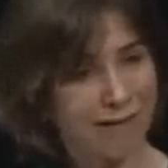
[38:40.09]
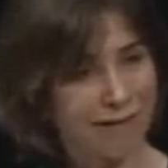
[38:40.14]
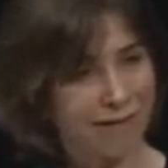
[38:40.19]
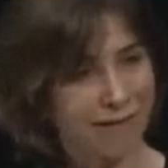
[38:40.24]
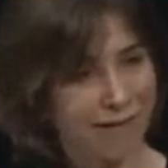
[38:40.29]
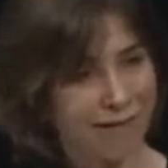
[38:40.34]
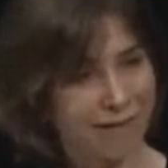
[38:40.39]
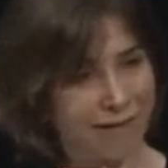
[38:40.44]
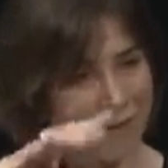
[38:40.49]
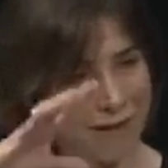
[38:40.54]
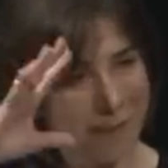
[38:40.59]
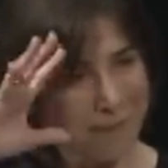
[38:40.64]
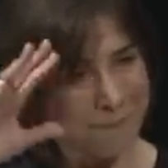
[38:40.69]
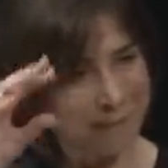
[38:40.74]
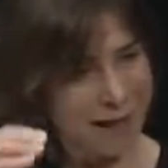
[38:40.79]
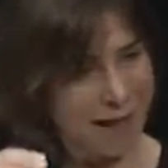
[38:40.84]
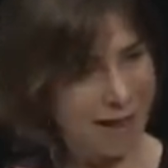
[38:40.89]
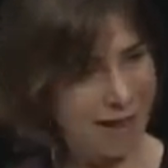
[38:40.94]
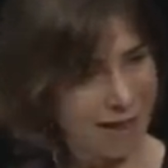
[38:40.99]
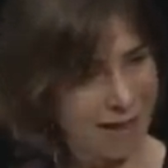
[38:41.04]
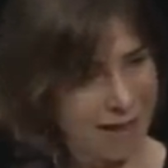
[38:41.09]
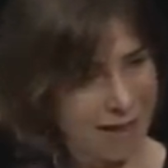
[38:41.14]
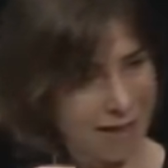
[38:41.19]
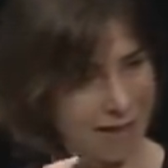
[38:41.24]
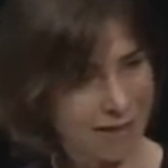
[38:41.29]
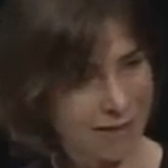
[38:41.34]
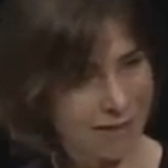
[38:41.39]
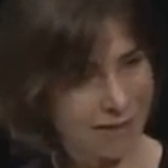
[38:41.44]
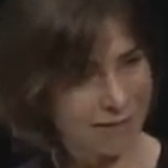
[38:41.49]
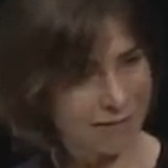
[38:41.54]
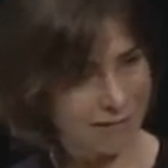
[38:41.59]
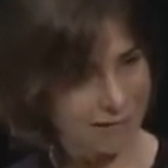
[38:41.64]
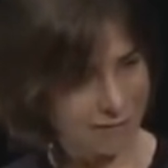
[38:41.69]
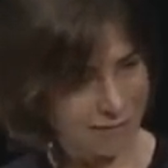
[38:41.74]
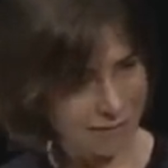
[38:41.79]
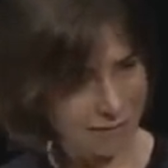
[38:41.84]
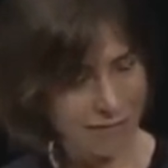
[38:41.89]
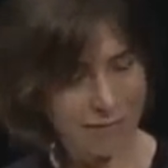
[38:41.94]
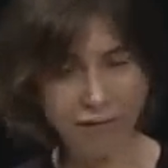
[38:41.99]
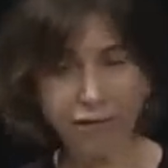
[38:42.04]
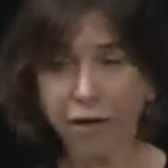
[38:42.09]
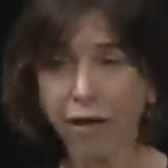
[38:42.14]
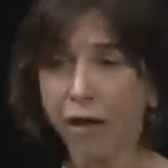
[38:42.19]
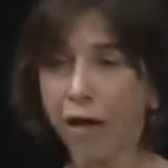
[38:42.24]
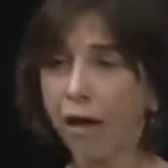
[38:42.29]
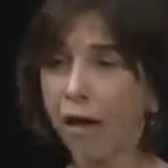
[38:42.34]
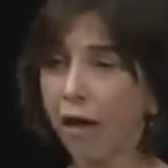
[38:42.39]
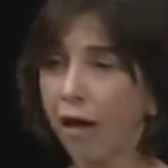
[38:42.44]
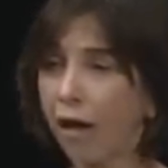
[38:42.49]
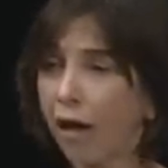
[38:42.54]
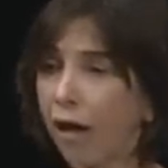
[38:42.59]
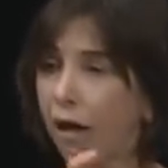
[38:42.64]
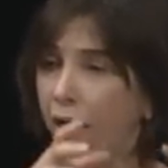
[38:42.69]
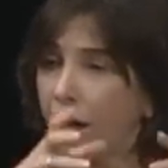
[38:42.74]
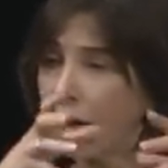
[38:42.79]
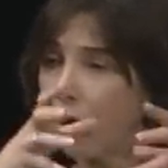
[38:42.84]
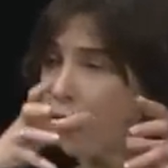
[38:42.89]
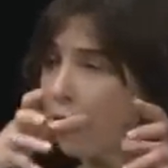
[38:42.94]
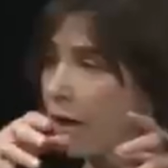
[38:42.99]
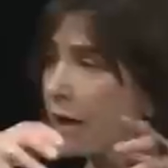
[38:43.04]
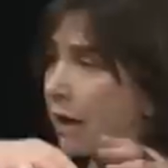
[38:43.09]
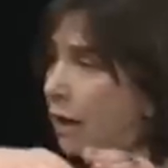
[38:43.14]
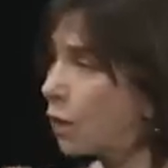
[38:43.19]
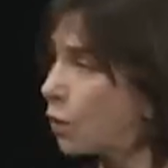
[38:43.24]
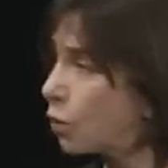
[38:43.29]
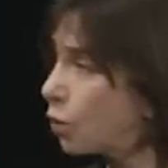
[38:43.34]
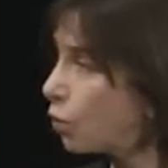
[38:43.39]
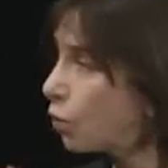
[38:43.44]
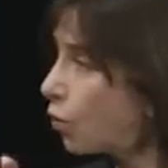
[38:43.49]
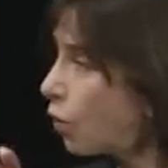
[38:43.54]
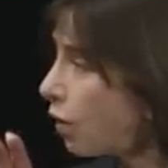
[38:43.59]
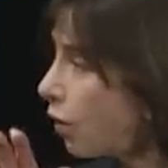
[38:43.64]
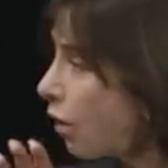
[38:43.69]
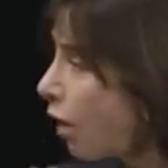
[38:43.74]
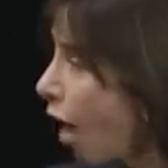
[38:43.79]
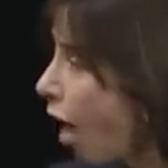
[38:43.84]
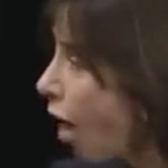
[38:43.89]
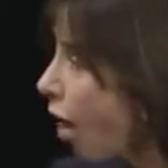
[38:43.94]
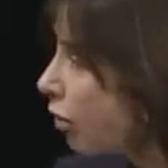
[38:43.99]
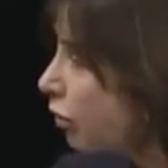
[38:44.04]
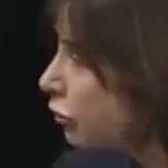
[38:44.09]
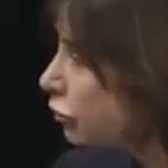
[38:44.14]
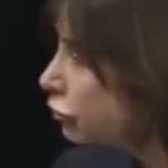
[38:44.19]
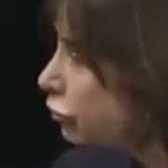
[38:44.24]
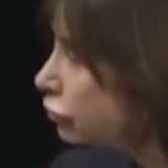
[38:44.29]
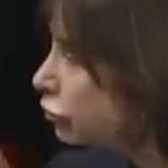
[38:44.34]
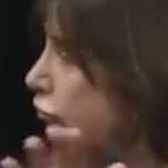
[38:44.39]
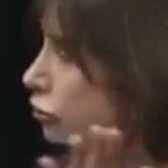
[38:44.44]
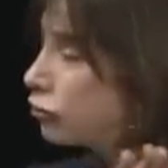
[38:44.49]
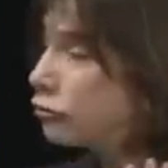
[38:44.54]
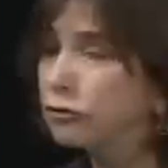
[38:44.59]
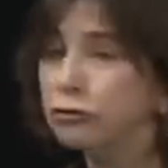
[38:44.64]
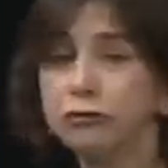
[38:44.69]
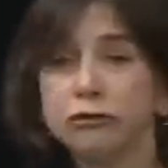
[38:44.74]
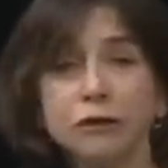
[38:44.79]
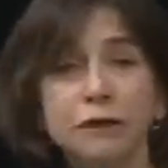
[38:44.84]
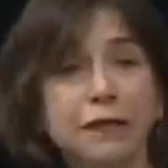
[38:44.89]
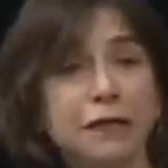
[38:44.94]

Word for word: uh, really becomes an alliance between those male students.